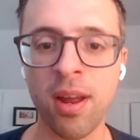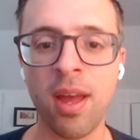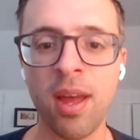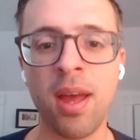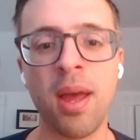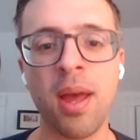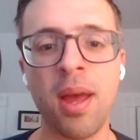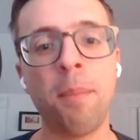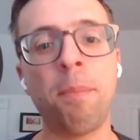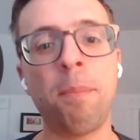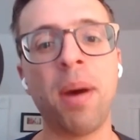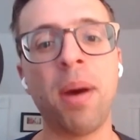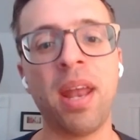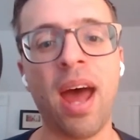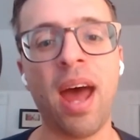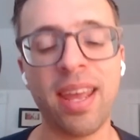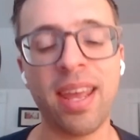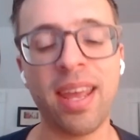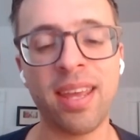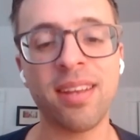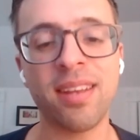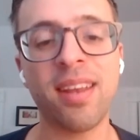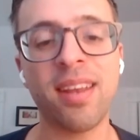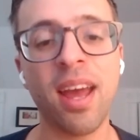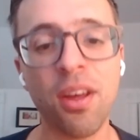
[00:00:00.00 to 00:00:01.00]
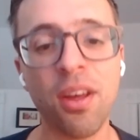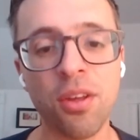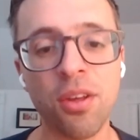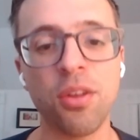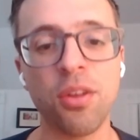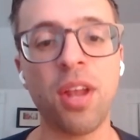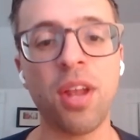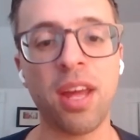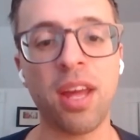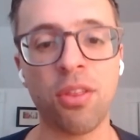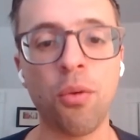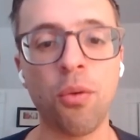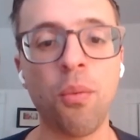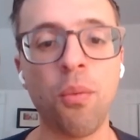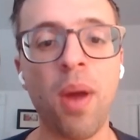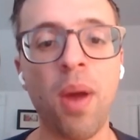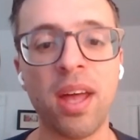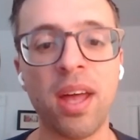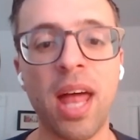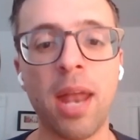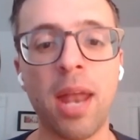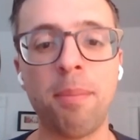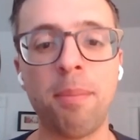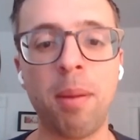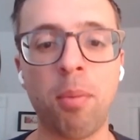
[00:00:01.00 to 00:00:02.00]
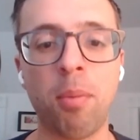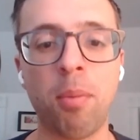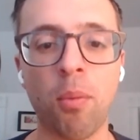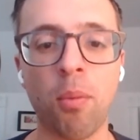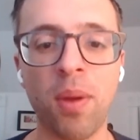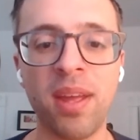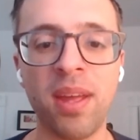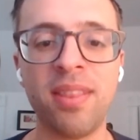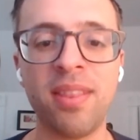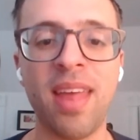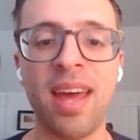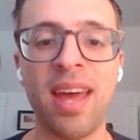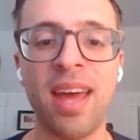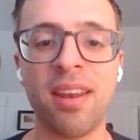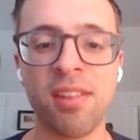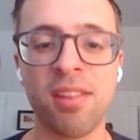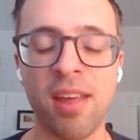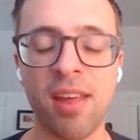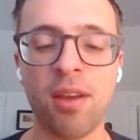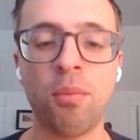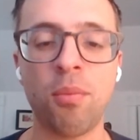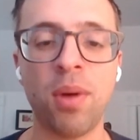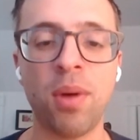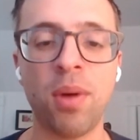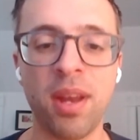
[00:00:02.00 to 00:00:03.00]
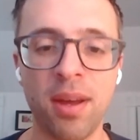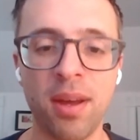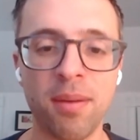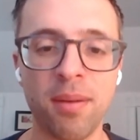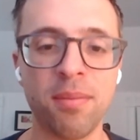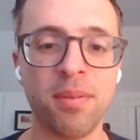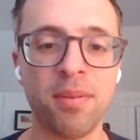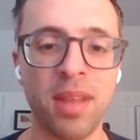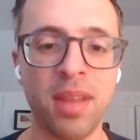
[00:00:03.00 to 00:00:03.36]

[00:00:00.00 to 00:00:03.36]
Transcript: Mm. But I can tell you like the way a lot of people read that is like when a